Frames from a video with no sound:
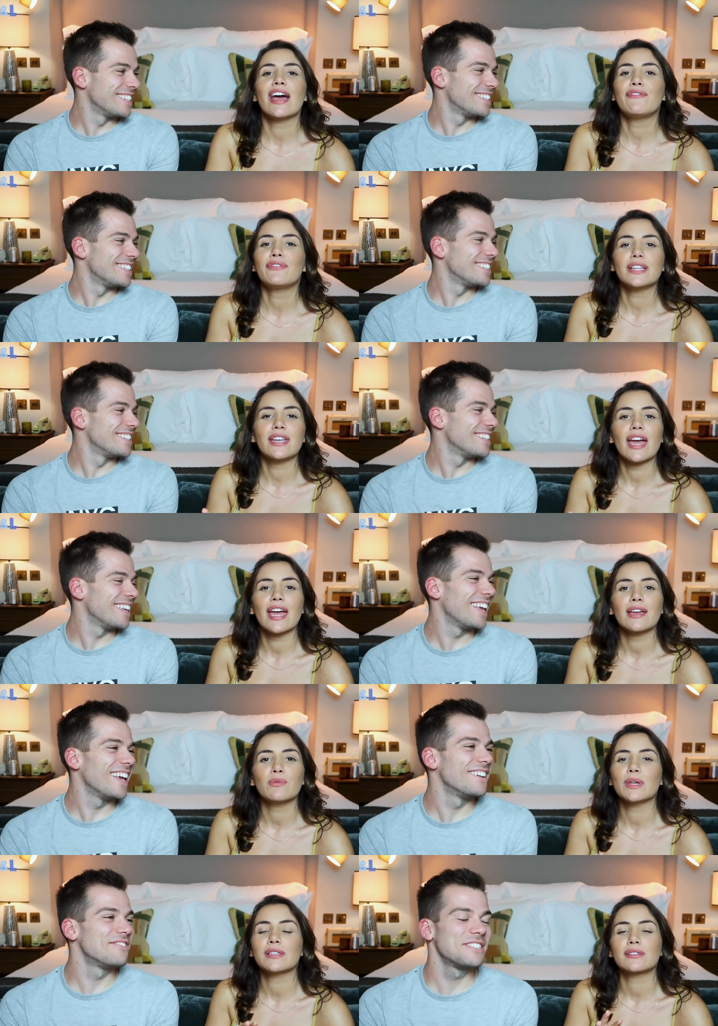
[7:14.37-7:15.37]
Speaker 1: every day
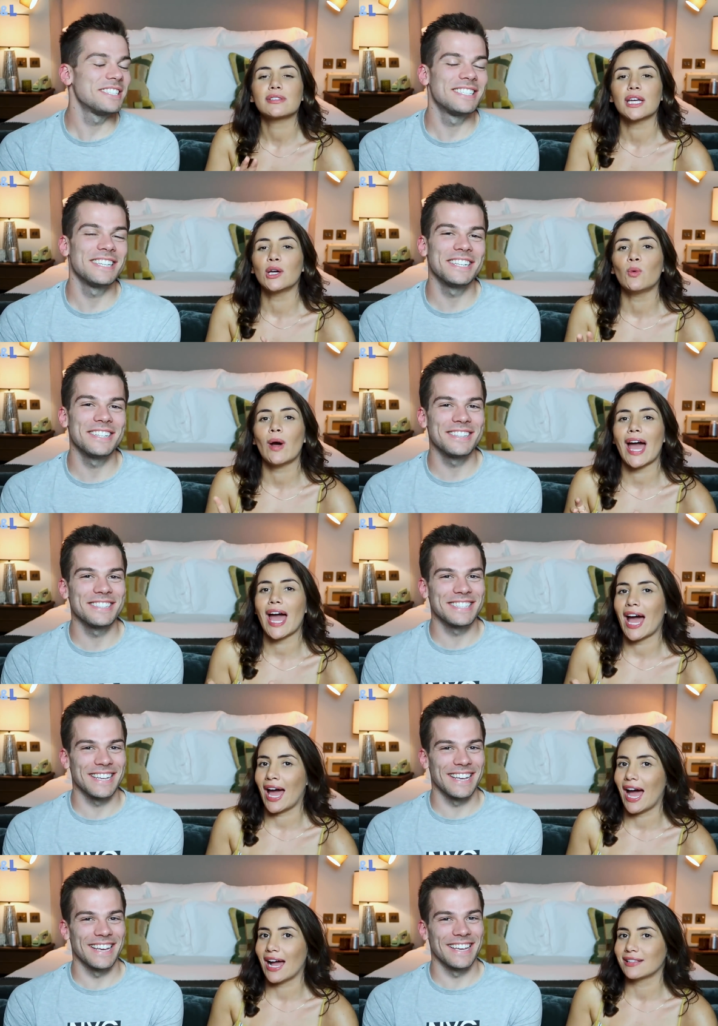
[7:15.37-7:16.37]
we every still wear
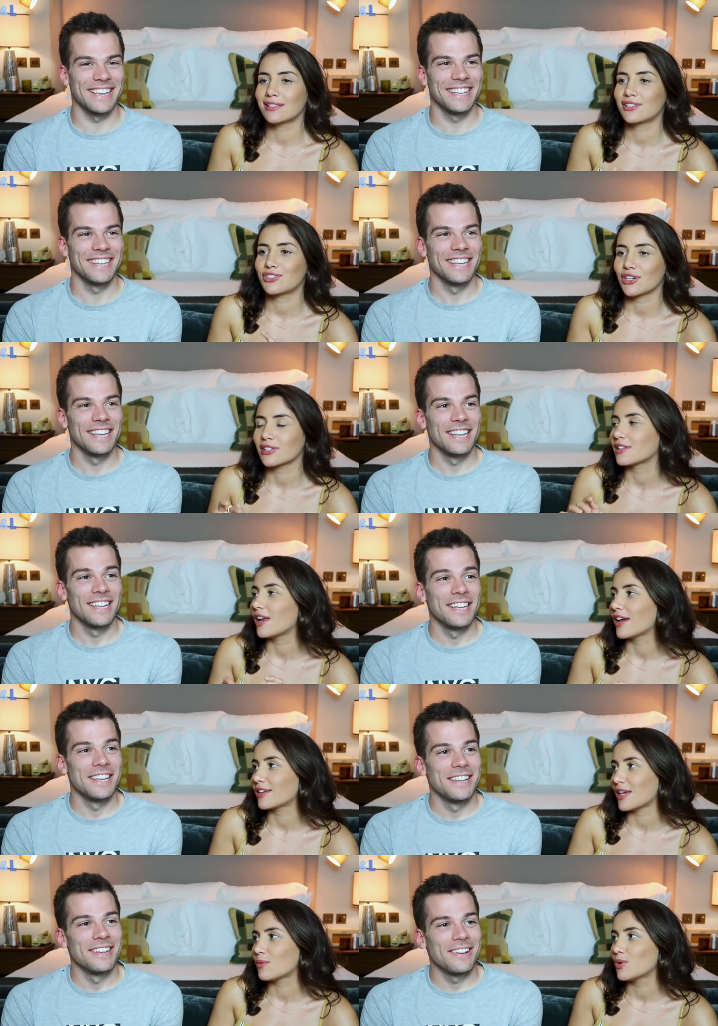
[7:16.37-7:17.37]
hats, just
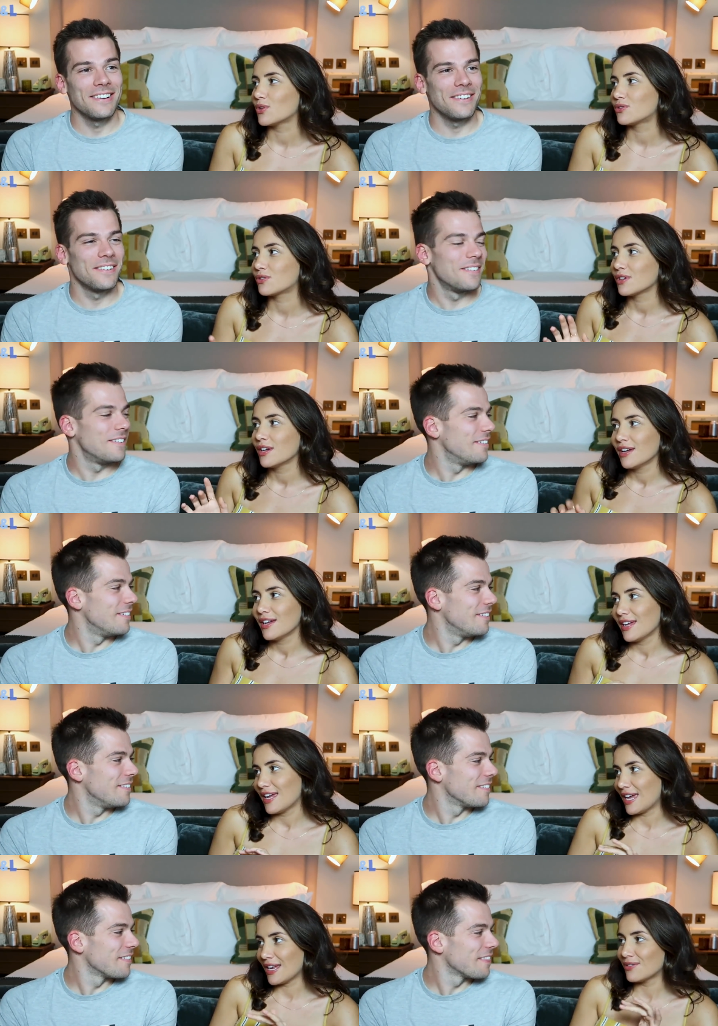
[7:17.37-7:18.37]
like they would
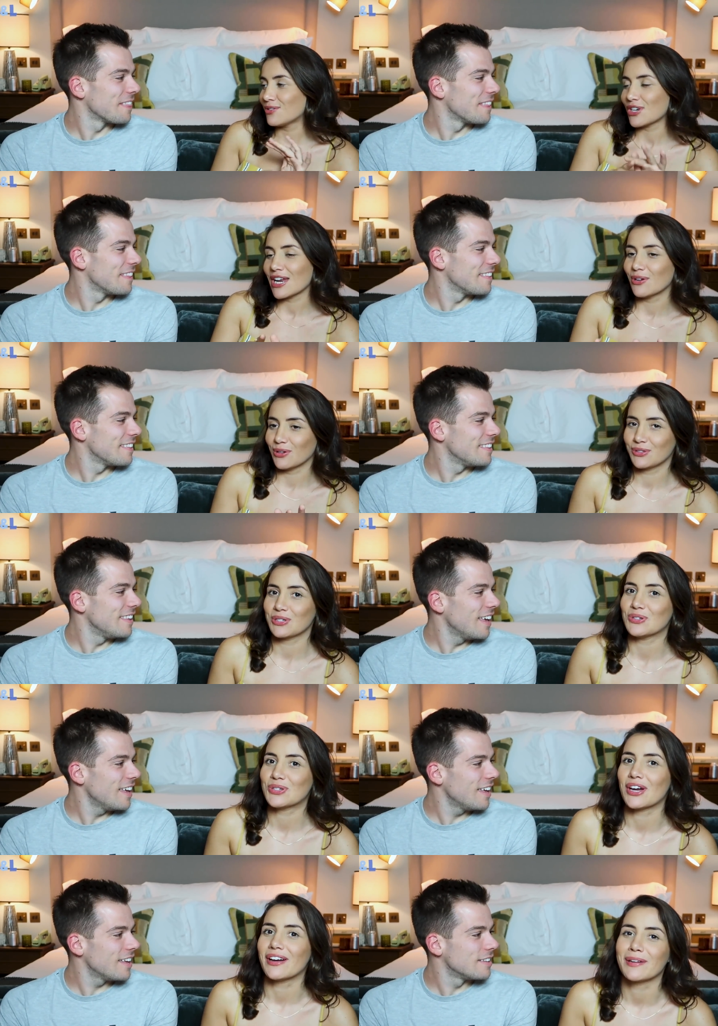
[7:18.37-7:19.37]
Aww. in Jane Austen yeah.
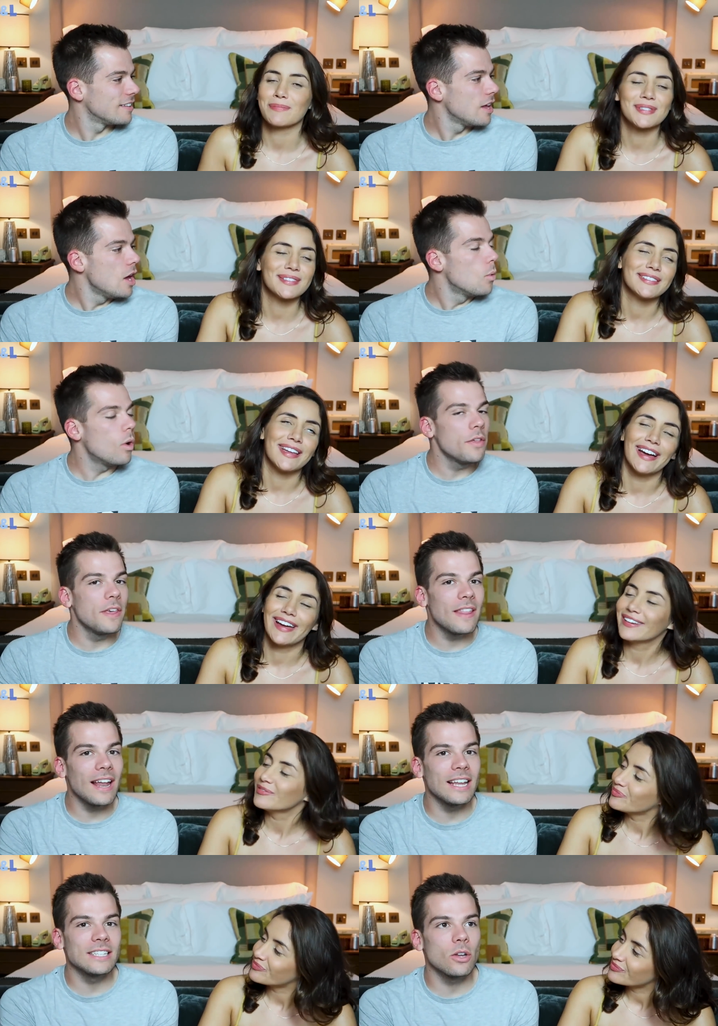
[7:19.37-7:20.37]
Speaker 2: times. No. Well, I think
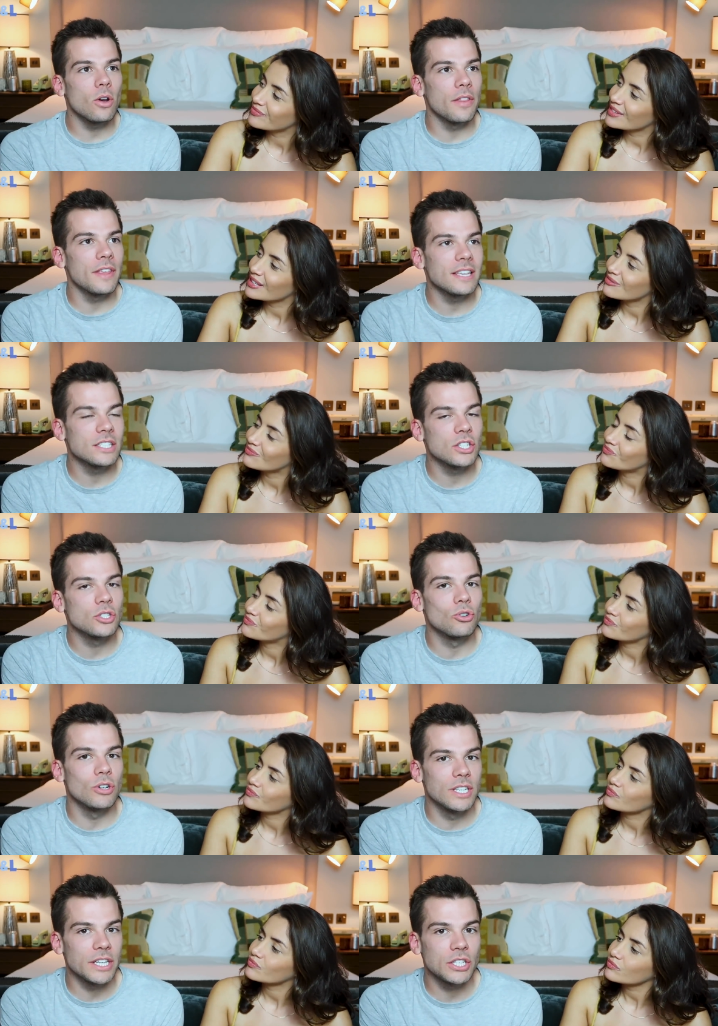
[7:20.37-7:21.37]
that links on. I think it's just
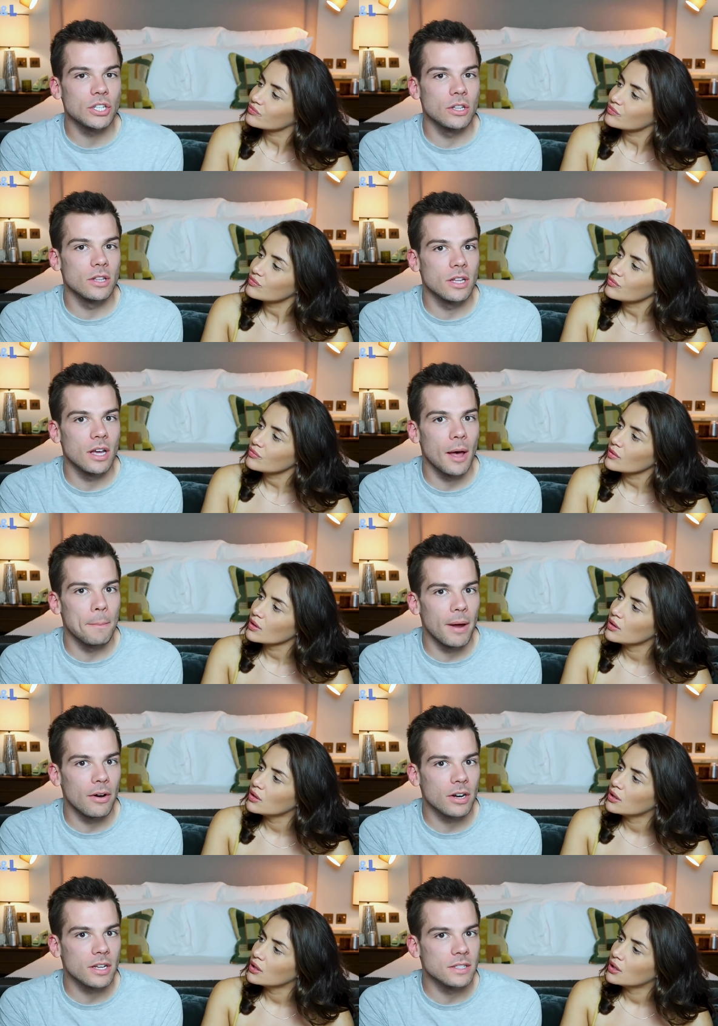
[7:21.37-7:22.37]
tradition that
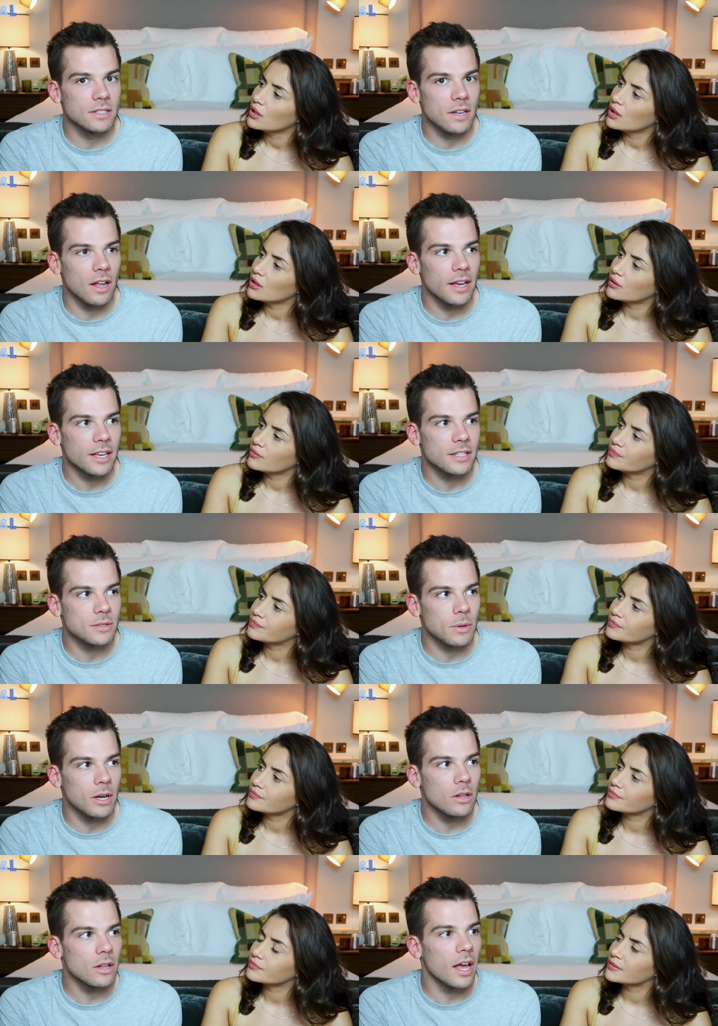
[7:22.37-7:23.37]
Americans like as
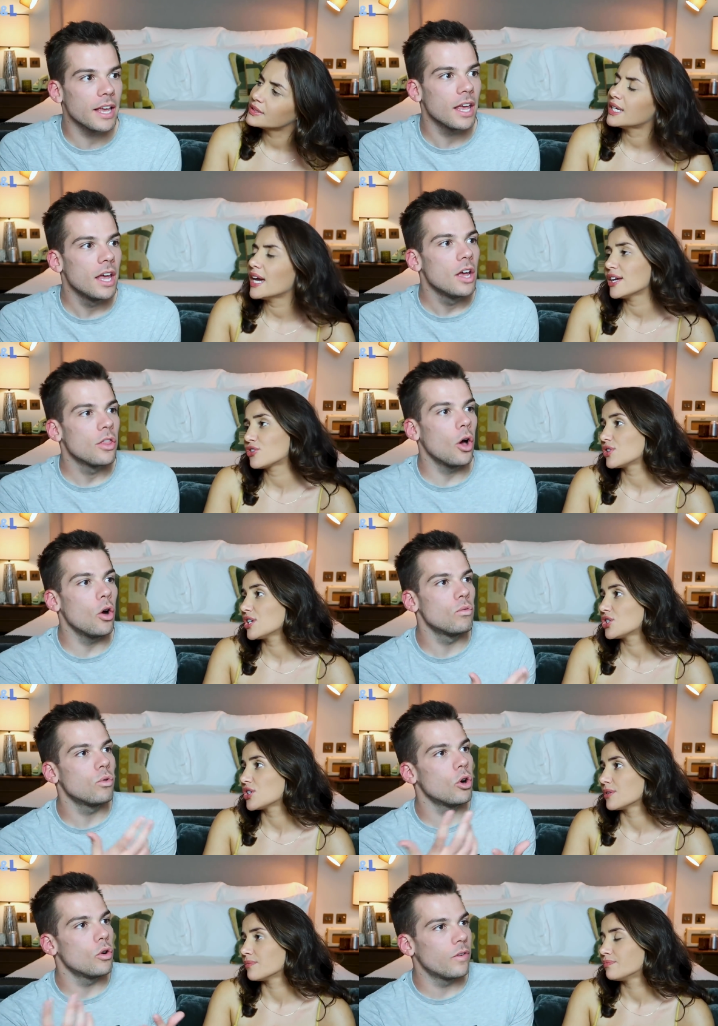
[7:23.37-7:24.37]
well. Like yeah, the tradition. whole
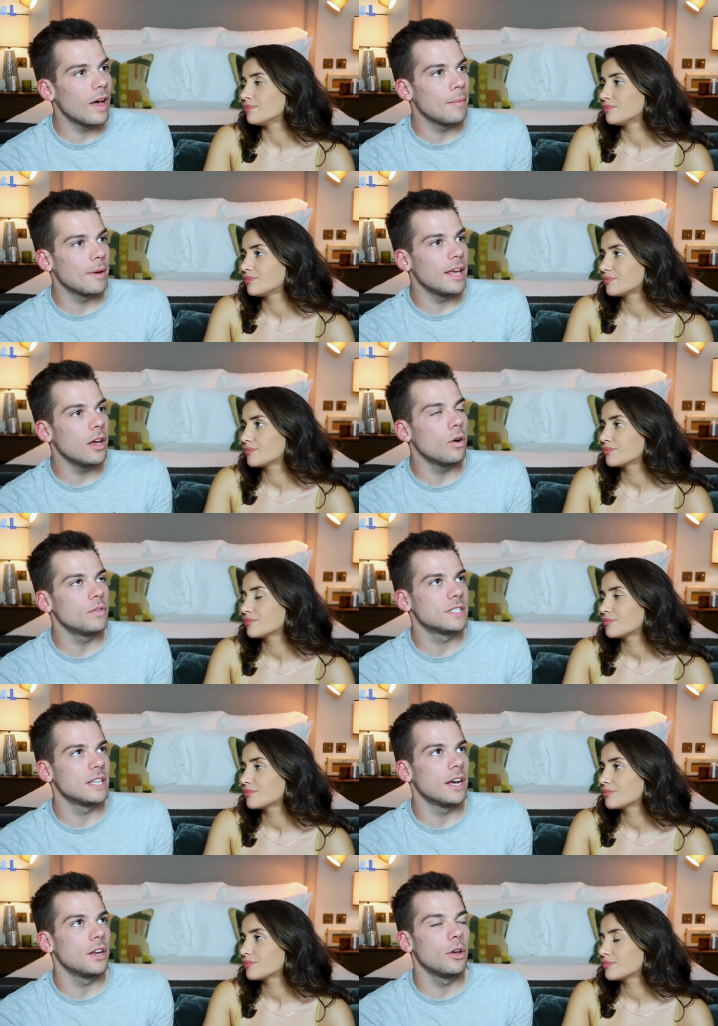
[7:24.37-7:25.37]
royal family.
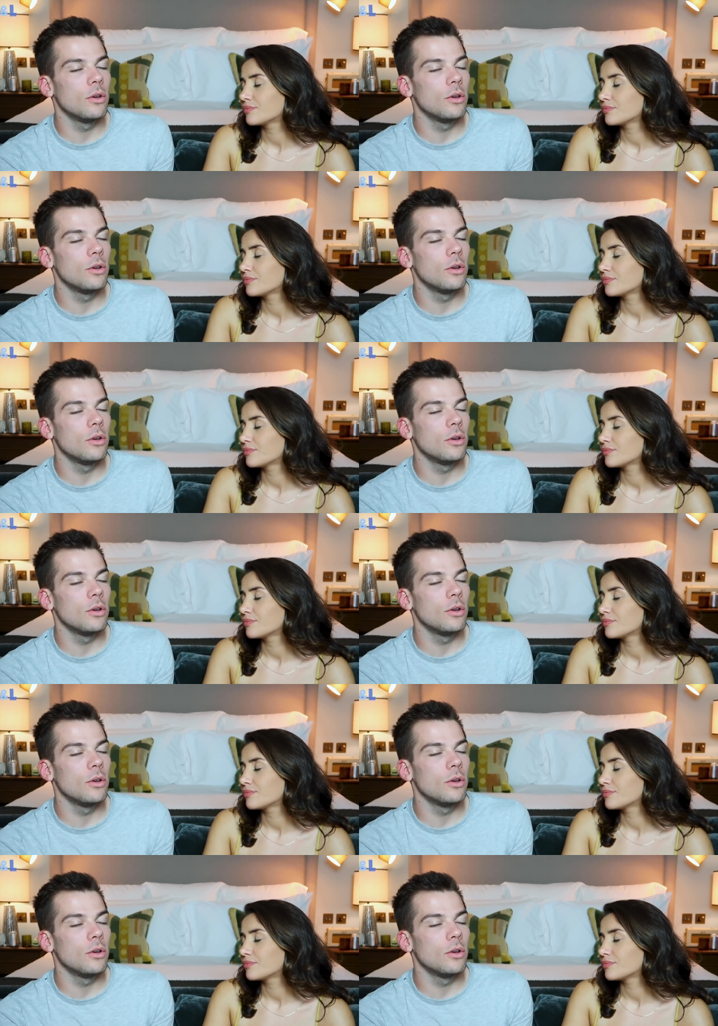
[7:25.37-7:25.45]
Obviously, I